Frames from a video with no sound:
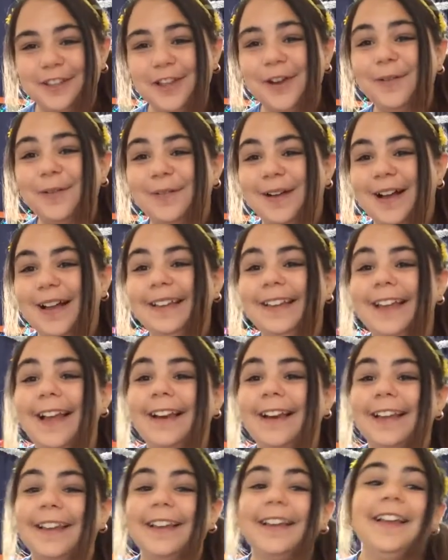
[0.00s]
that we're
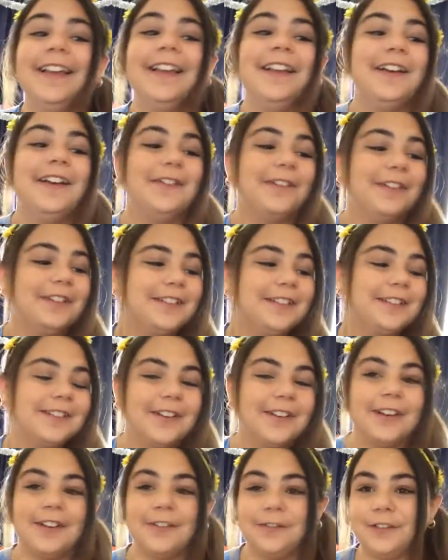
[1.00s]
getting. We just
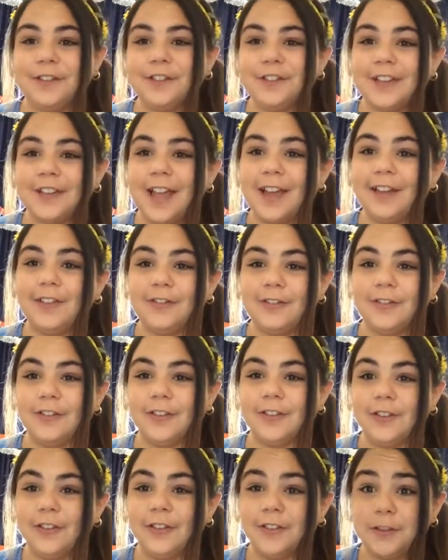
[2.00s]
got a fish tank
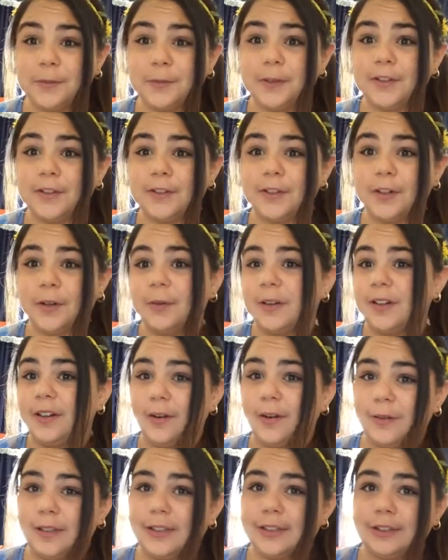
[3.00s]
for Christmas, so we're
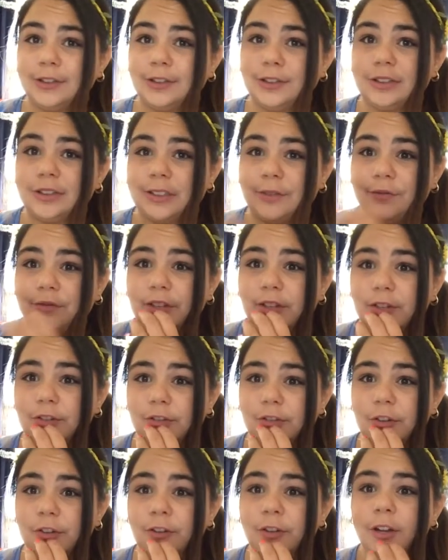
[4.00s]
going to choose the
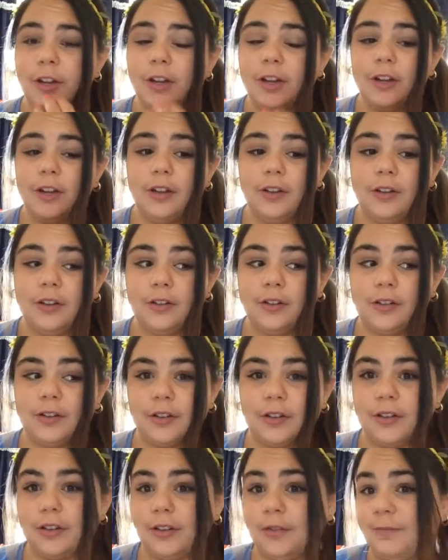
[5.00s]
fish soon.
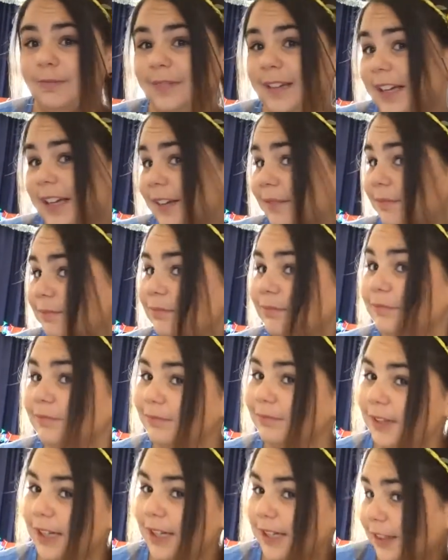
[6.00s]
So, yeah,
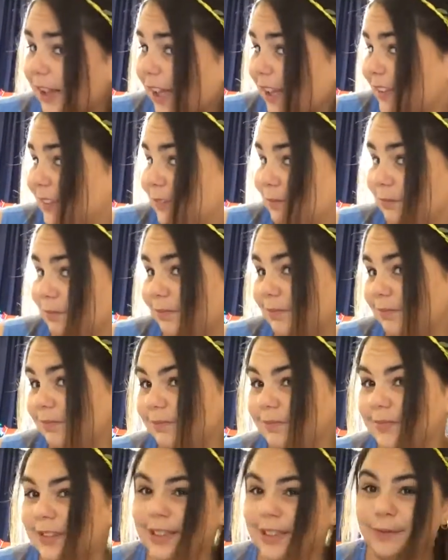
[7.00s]
we're getting like
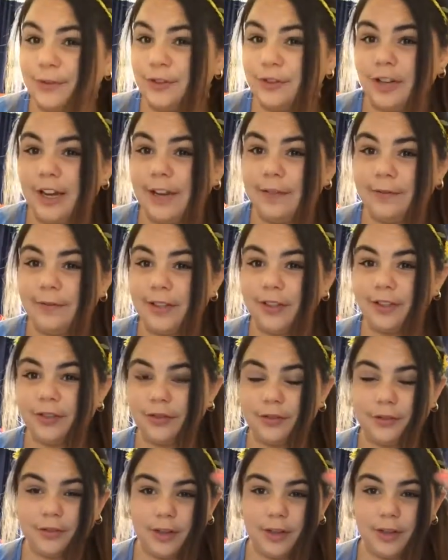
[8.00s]
seven or eight fish or